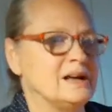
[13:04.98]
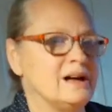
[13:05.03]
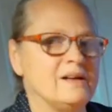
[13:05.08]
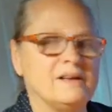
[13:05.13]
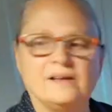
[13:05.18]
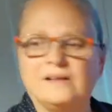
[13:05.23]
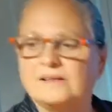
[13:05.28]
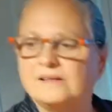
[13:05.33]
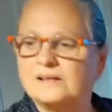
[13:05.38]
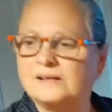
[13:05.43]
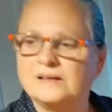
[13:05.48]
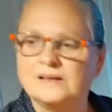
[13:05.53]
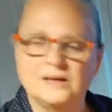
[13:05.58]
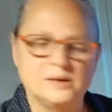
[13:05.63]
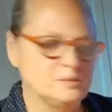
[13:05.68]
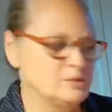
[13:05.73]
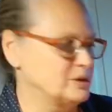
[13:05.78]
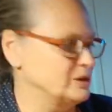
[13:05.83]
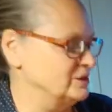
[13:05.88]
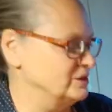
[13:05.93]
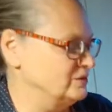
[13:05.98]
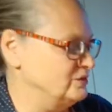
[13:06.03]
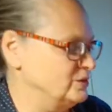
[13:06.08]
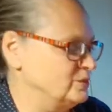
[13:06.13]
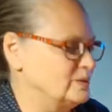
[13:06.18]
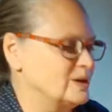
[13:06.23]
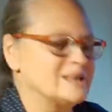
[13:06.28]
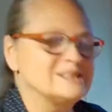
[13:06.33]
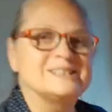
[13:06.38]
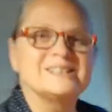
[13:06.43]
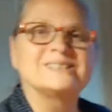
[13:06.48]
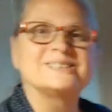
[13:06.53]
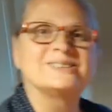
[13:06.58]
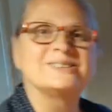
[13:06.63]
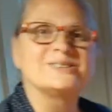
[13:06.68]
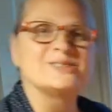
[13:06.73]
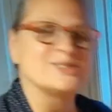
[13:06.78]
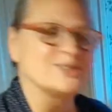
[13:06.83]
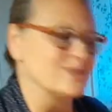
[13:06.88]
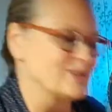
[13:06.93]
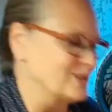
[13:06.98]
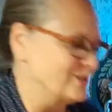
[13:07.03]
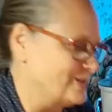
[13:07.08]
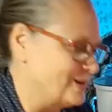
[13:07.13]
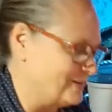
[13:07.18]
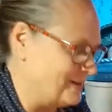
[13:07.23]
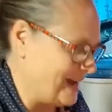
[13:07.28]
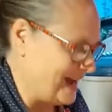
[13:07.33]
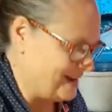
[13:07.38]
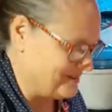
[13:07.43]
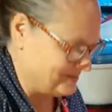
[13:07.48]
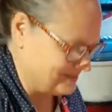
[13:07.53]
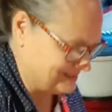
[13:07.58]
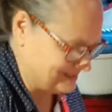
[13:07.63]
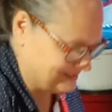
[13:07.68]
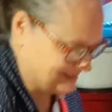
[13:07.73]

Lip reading: I'll put it in the food processor and show you what we have.